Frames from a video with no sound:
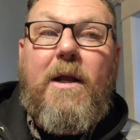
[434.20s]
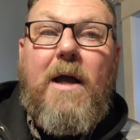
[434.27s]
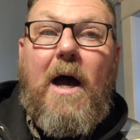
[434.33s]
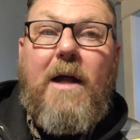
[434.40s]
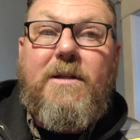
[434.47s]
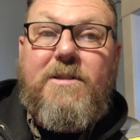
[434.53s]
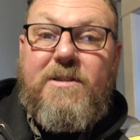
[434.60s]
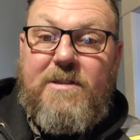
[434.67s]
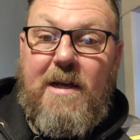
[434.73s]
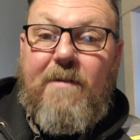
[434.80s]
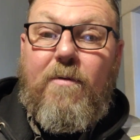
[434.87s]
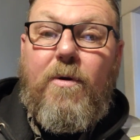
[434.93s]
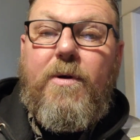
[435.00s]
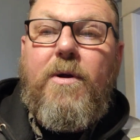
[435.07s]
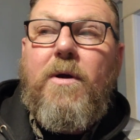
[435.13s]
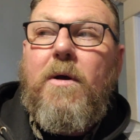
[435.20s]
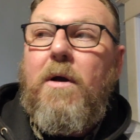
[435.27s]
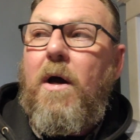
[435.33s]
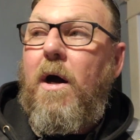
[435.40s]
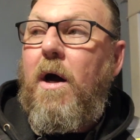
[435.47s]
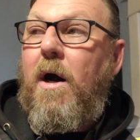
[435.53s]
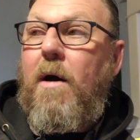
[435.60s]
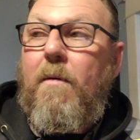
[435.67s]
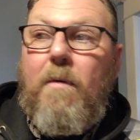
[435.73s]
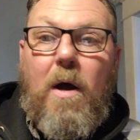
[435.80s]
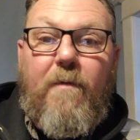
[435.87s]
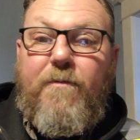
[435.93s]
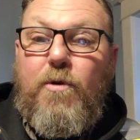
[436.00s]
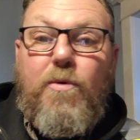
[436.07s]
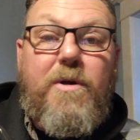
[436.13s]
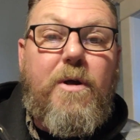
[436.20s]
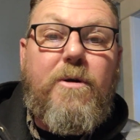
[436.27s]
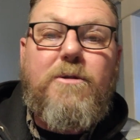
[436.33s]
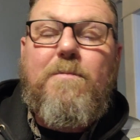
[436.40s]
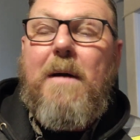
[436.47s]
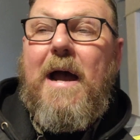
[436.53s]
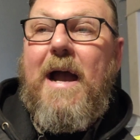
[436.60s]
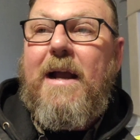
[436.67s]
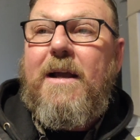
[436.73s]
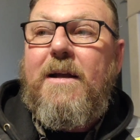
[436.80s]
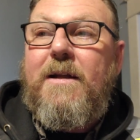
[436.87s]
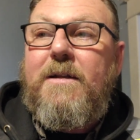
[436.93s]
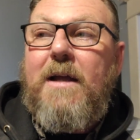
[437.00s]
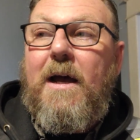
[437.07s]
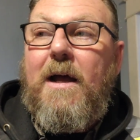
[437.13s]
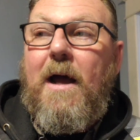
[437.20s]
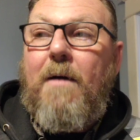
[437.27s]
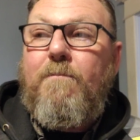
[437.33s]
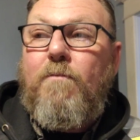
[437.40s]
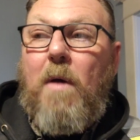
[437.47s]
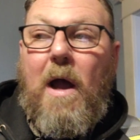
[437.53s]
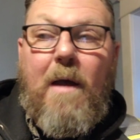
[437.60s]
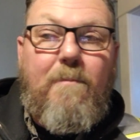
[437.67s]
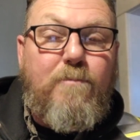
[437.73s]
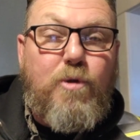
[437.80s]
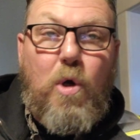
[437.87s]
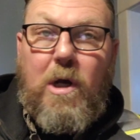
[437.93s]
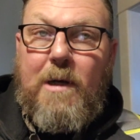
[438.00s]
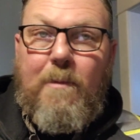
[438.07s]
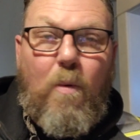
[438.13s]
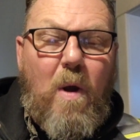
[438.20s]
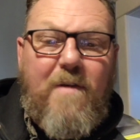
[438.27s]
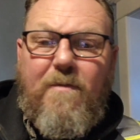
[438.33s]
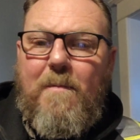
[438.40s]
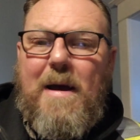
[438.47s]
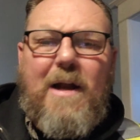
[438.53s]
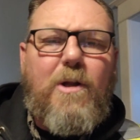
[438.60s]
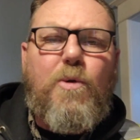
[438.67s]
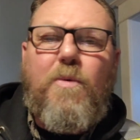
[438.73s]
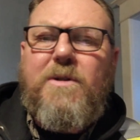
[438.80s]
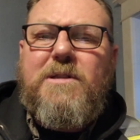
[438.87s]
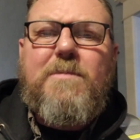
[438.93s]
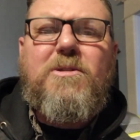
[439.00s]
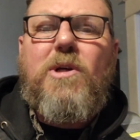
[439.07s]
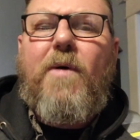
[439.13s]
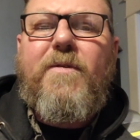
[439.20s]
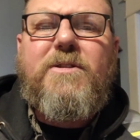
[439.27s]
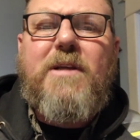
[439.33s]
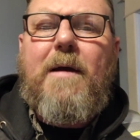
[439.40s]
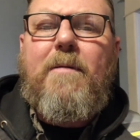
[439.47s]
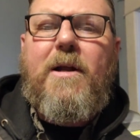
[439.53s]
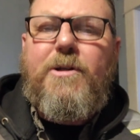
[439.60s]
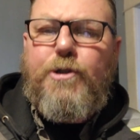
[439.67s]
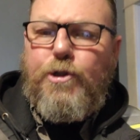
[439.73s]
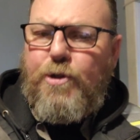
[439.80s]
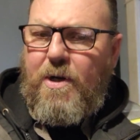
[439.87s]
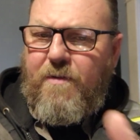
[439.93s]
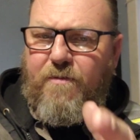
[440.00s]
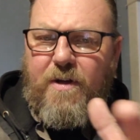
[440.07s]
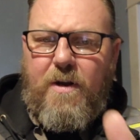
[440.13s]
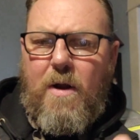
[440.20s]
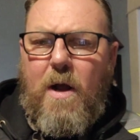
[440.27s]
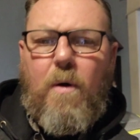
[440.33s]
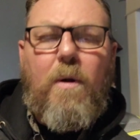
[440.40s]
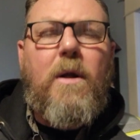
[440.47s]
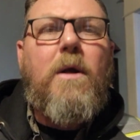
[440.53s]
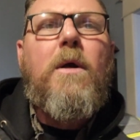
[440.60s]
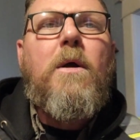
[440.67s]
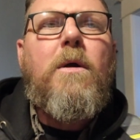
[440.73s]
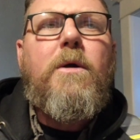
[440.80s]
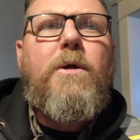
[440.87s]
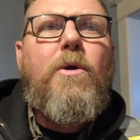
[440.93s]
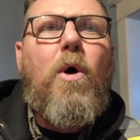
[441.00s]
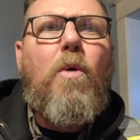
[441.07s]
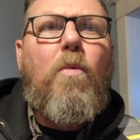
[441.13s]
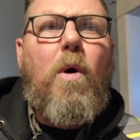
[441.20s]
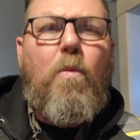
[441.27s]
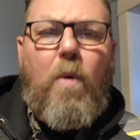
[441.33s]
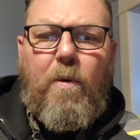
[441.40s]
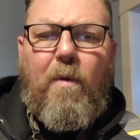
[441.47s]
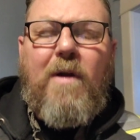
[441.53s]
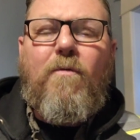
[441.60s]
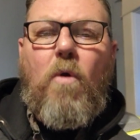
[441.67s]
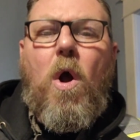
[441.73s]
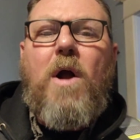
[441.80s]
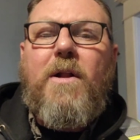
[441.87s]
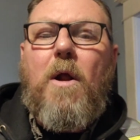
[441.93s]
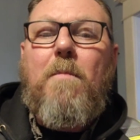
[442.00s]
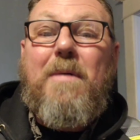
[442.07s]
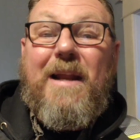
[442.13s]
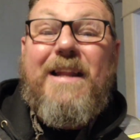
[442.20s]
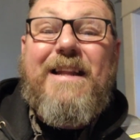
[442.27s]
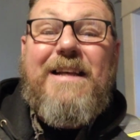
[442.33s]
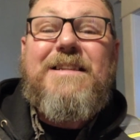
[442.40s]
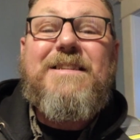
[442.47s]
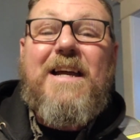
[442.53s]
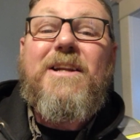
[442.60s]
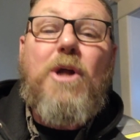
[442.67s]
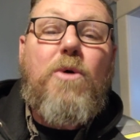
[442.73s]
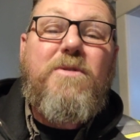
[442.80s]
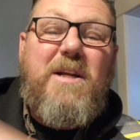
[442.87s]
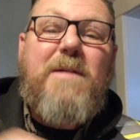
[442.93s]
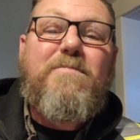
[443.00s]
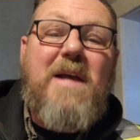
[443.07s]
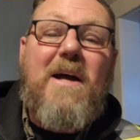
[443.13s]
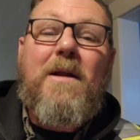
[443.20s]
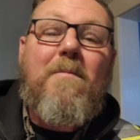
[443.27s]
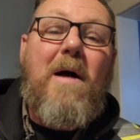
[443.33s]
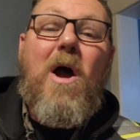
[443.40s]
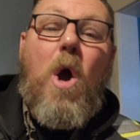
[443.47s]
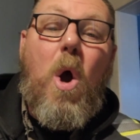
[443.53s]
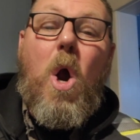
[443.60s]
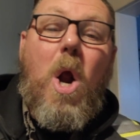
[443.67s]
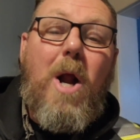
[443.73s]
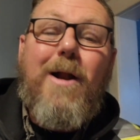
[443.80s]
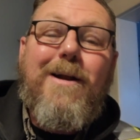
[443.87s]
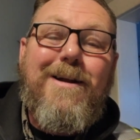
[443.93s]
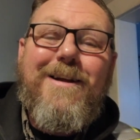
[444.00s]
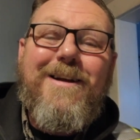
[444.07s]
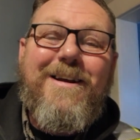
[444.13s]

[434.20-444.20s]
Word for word: got severed uh, a few years back. It, I'm, I'm, talking to my wife about it, doing some self examination, trying to figure out, you know, what went wrong there. But at least I know deep down in my heart